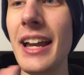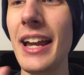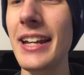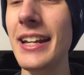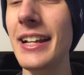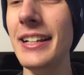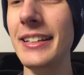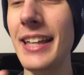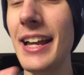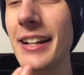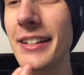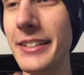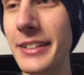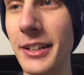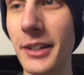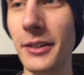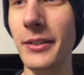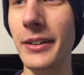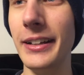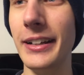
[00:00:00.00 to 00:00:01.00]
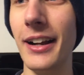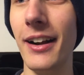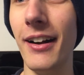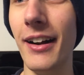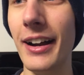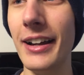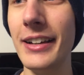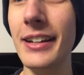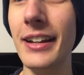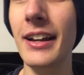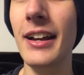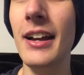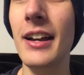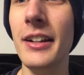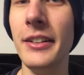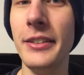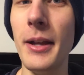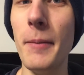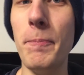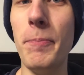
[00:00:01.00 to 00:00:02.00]
And as that's going on,
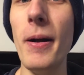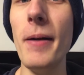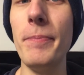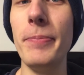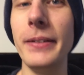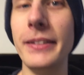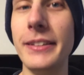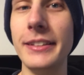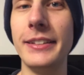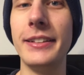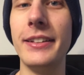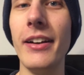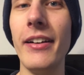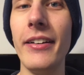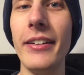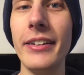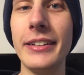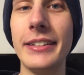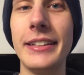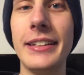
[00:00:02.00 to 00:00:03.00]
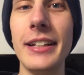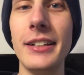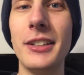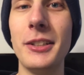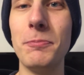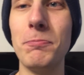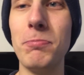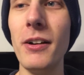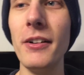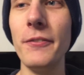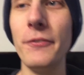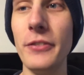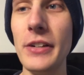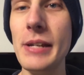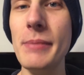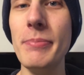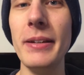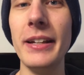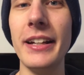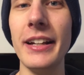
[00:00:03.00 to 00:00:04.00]
the Bumpus' dogs get sprung
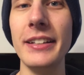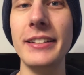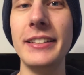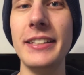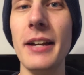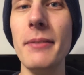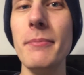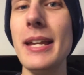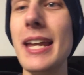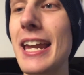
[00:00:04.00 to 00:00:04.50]
free because some